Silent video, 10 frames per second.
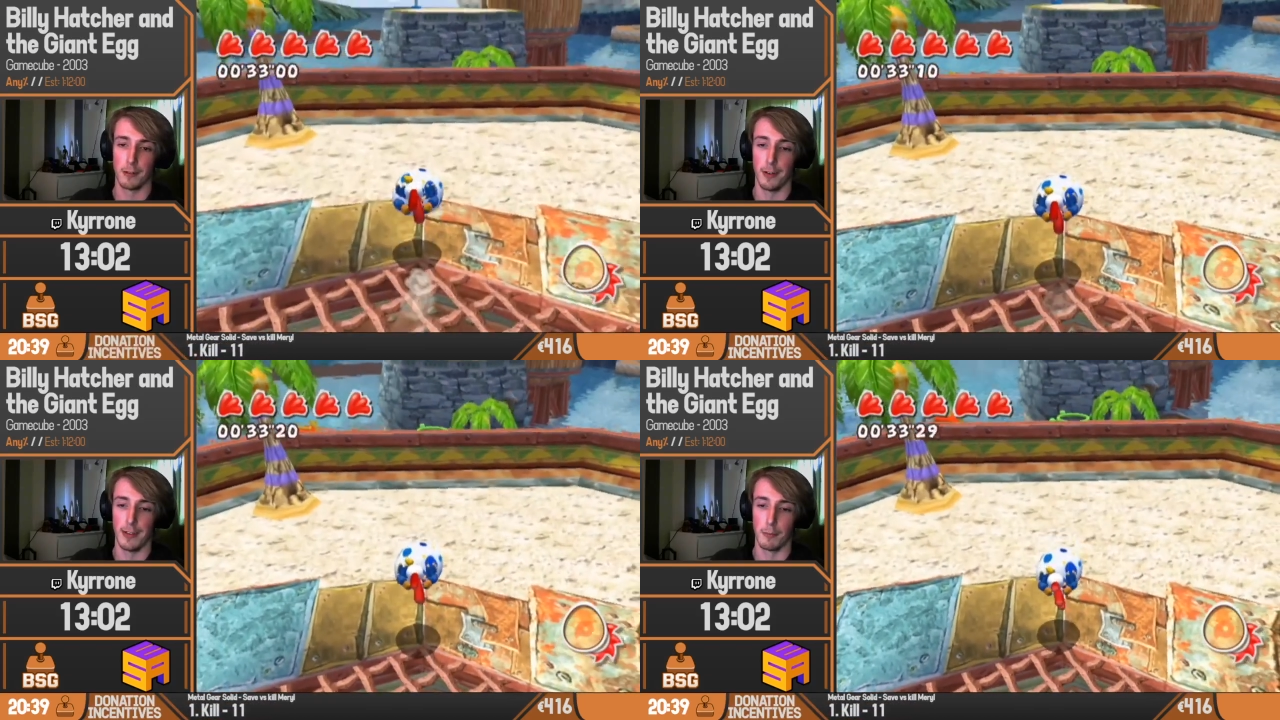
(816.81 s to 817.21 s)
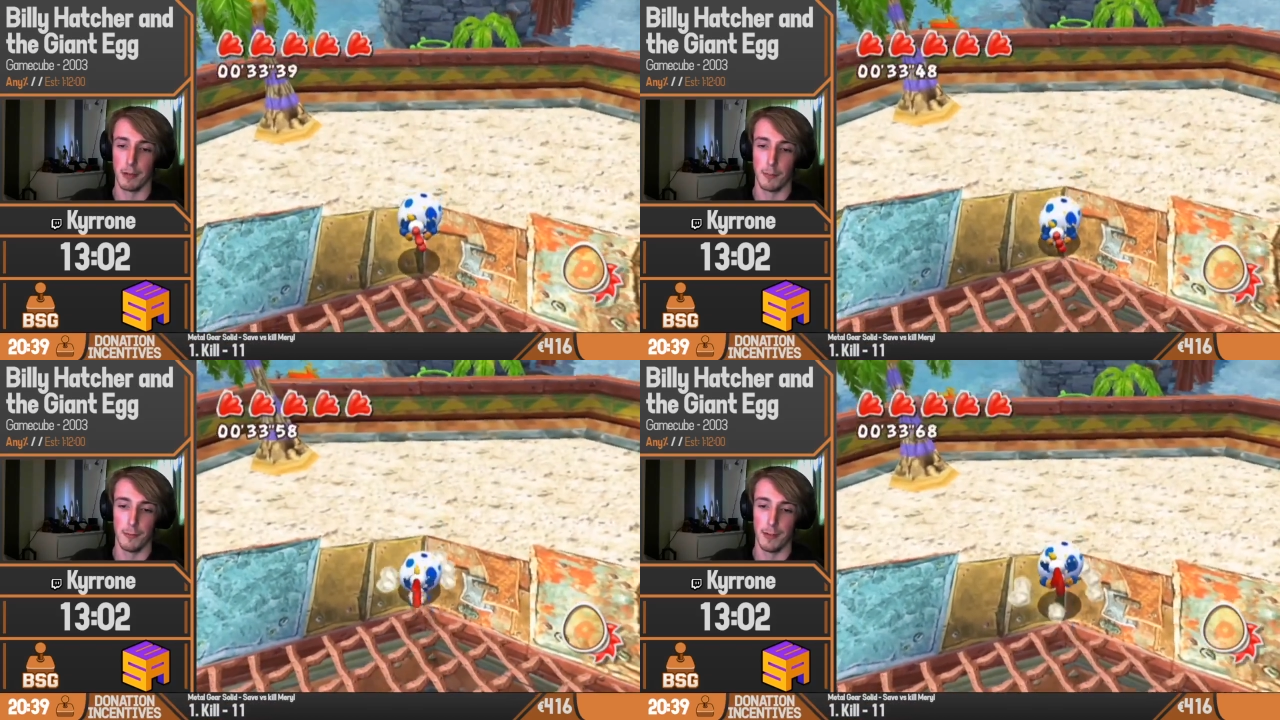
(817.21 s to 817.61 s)
across that
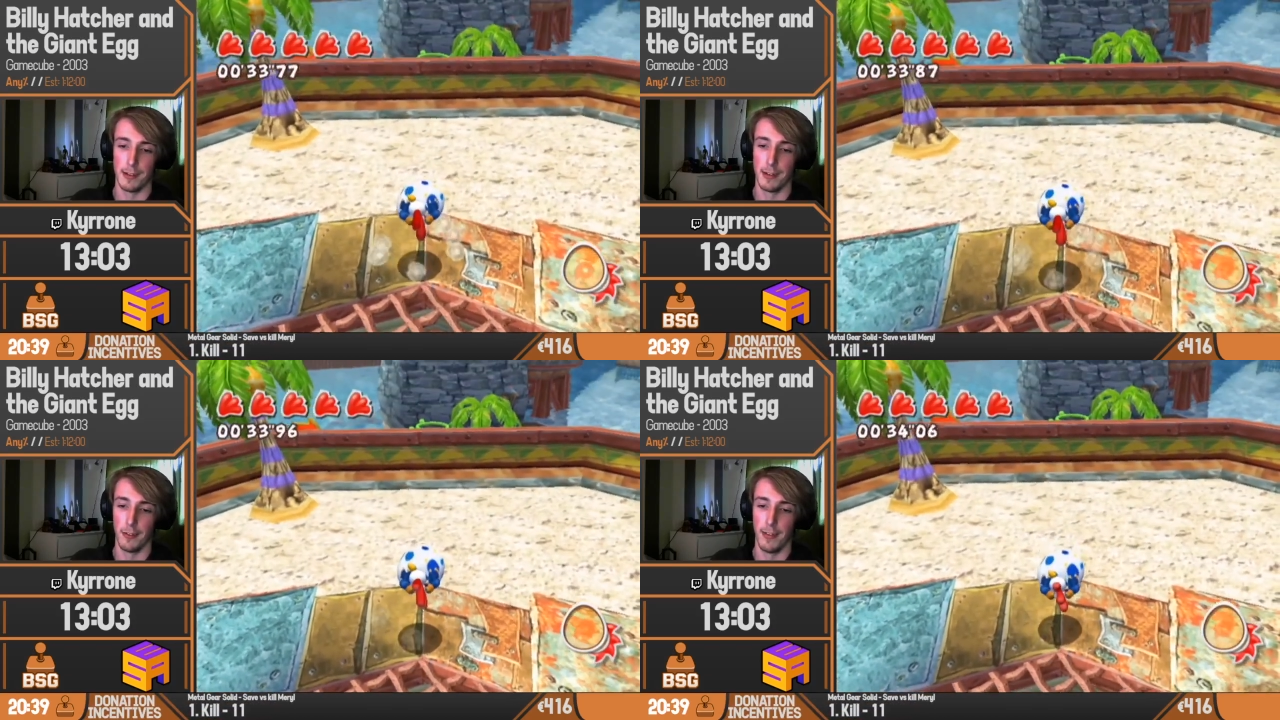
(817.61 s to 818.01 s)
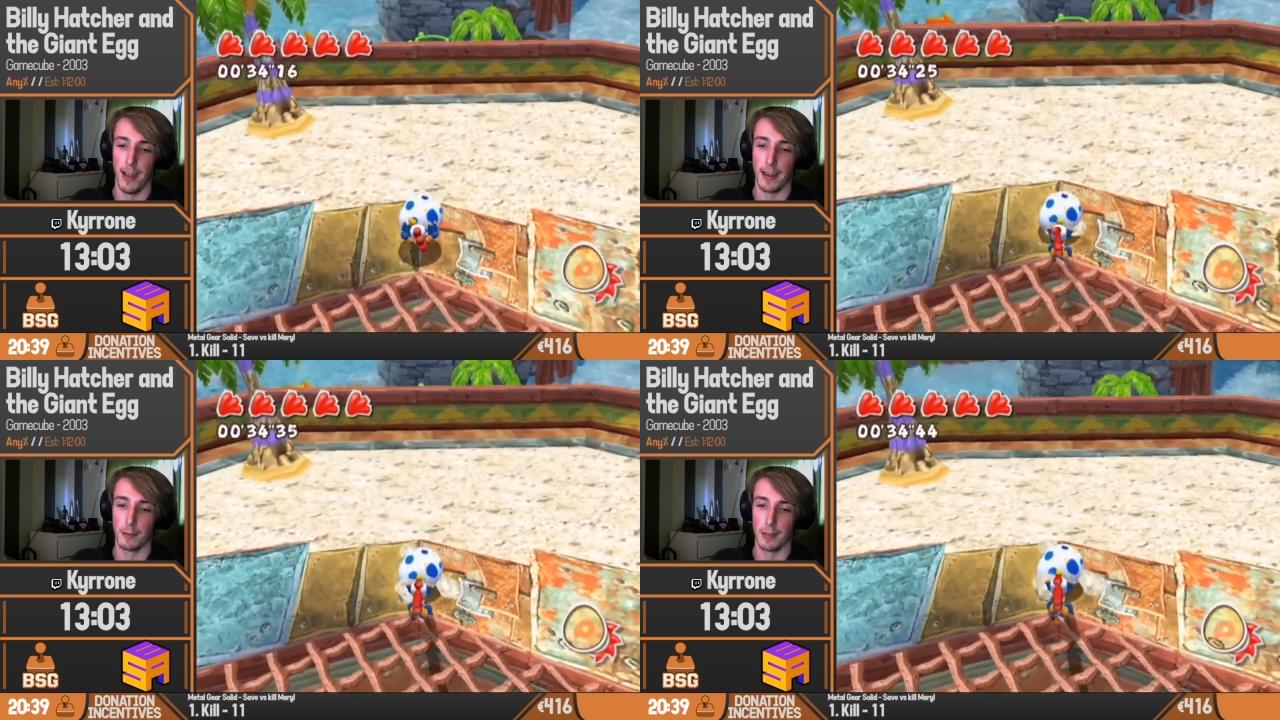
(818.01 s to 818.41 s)
bridge, but if it's not
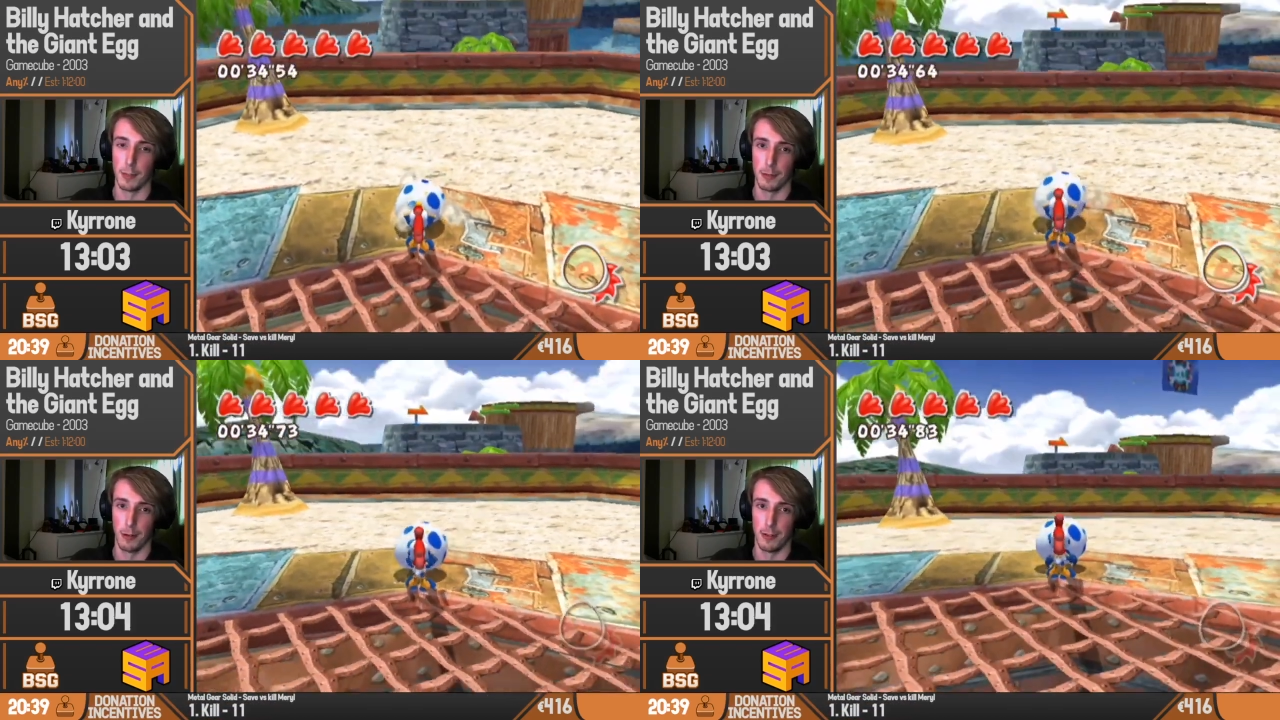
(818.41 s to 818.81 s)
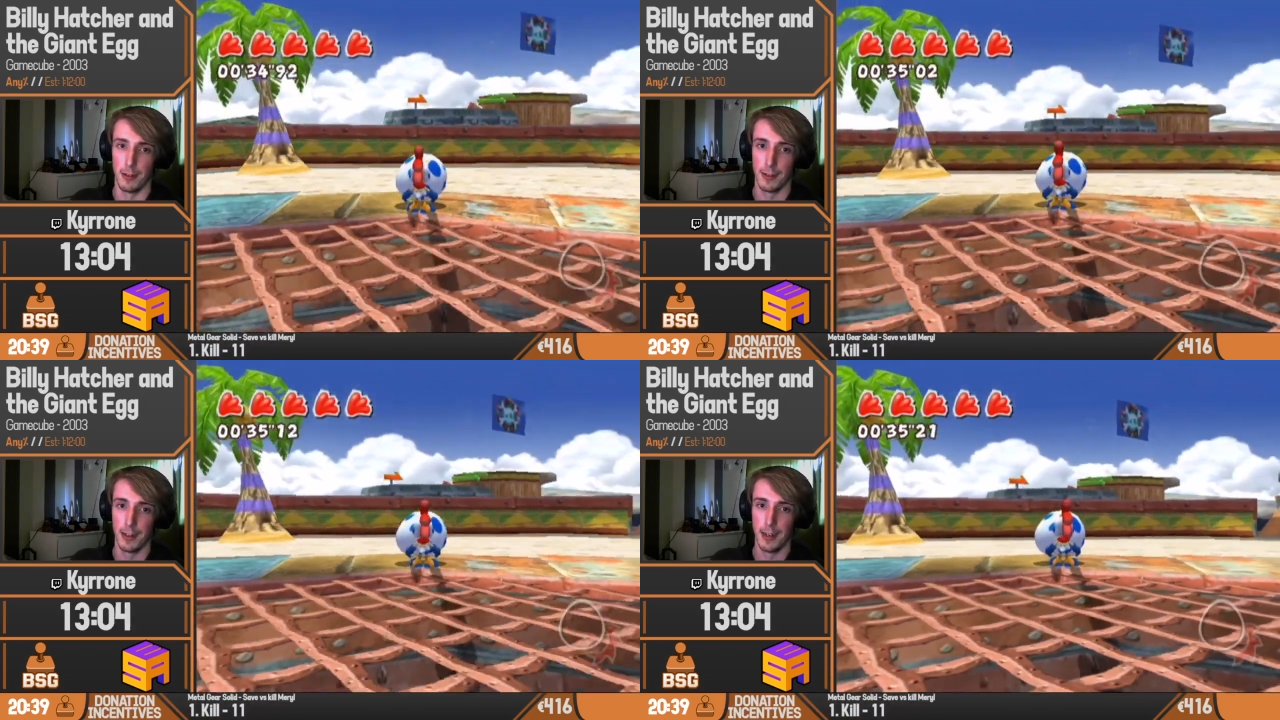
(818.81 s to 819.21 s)
there, he'll jump across it.